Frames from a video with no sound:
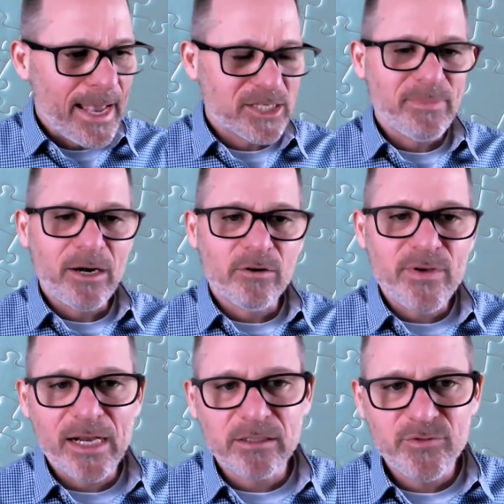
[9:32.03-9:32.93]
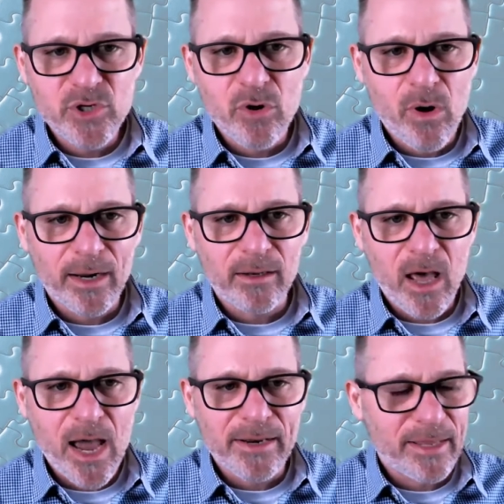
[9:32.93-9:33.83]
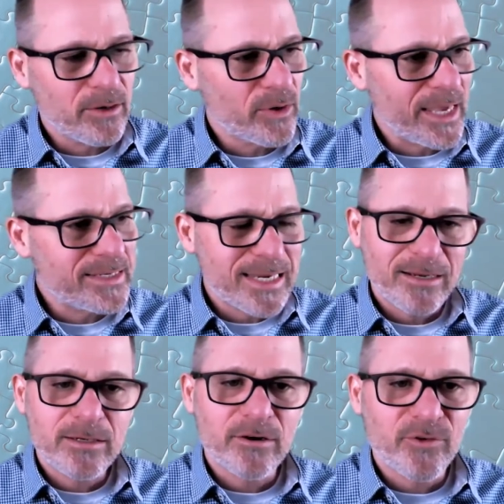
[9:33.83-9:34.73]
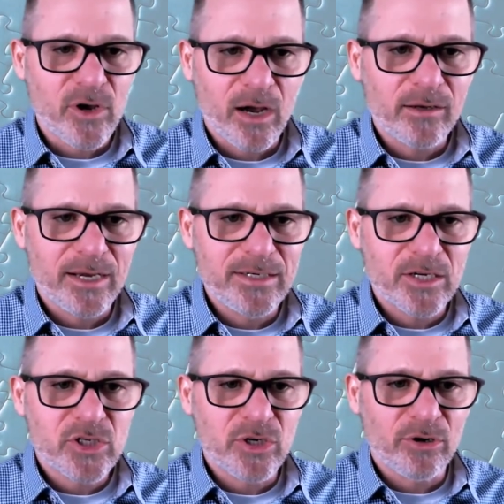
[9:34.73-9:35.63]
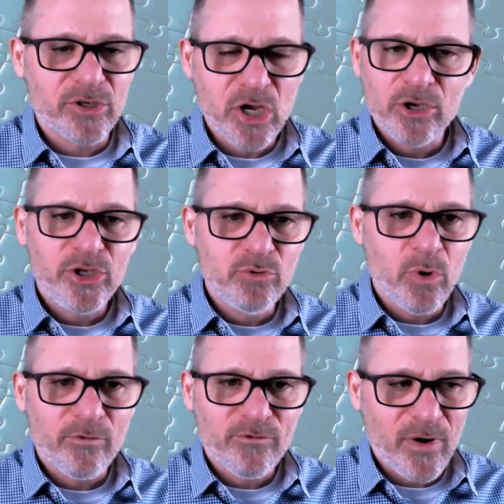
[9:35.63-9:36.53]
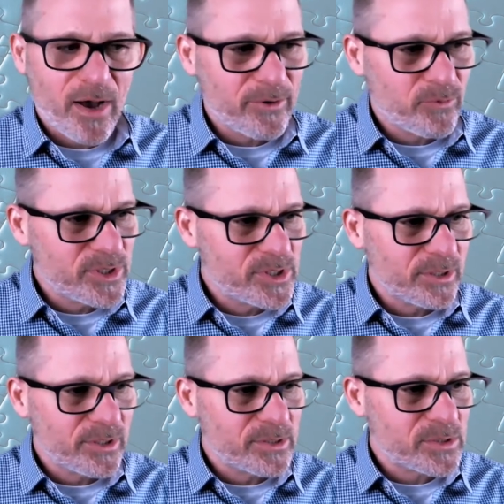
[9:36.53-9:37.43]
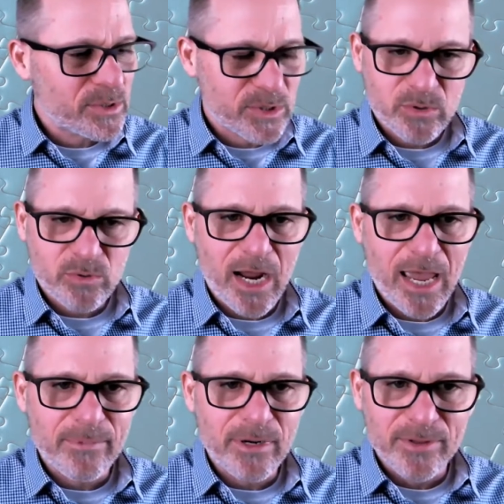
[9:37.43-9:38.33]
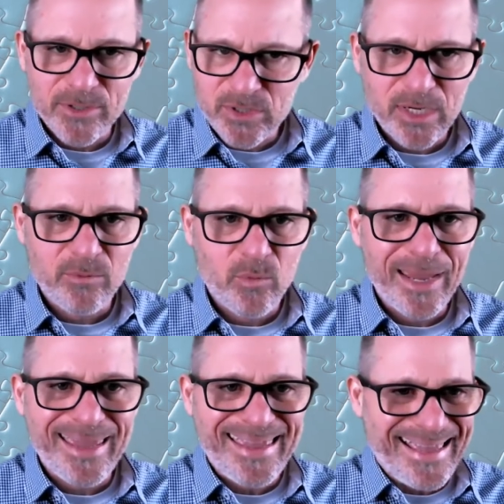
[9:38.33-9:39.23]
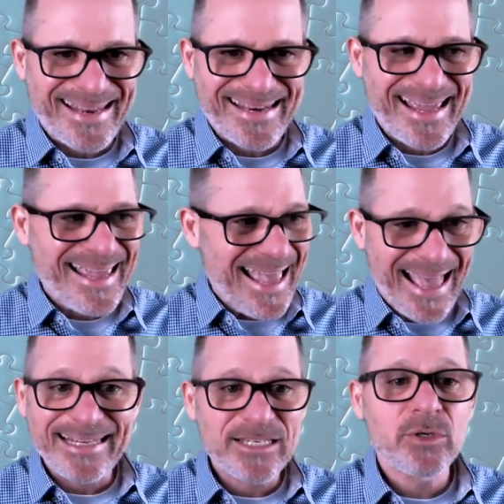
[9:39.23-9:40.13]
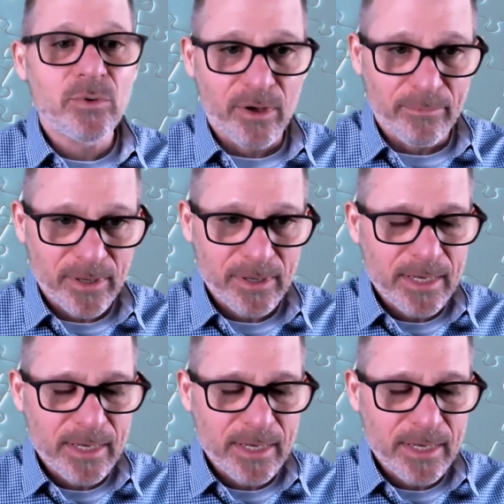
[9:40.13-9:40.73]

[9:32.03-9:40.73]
As a matter of fact, if you go online and look at 10 different online dictionaries, you won't find resilience described the same way in any two of them,